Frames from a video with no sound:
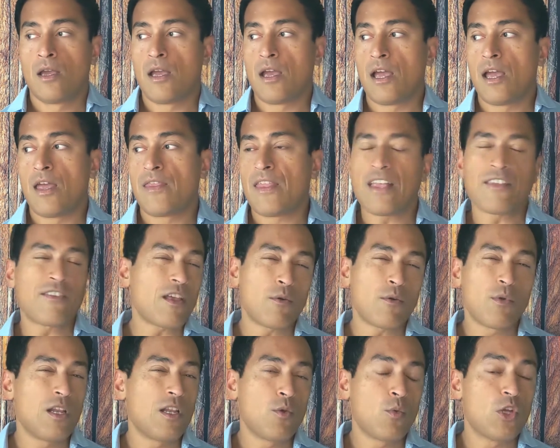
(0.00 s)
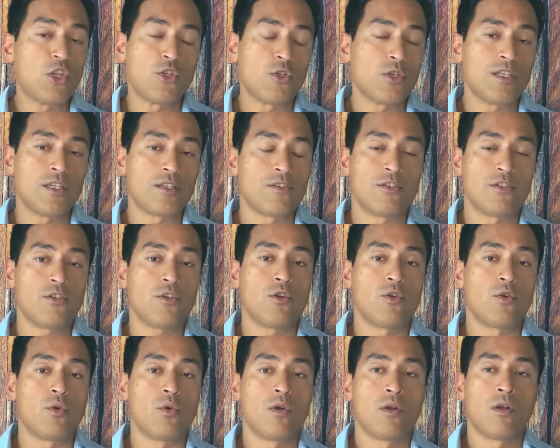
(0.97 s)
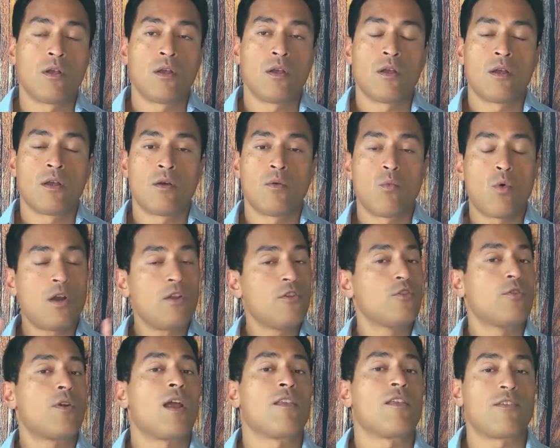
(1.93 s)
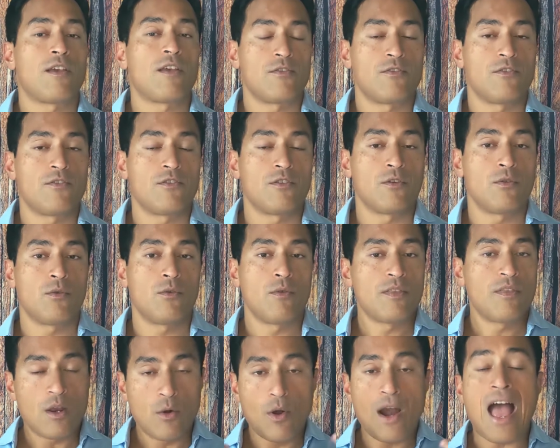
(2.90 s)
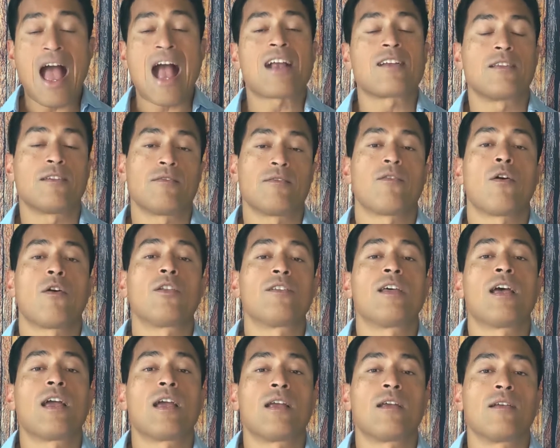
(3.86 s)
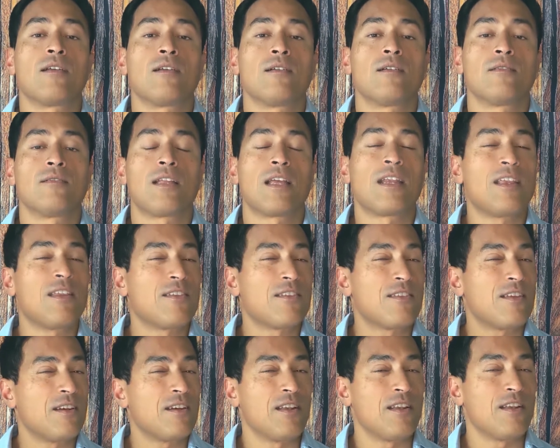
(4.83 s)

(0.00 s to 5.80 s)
And that's not really what you need to do. What did your ancestors do? They were active all day. They didn't sit at a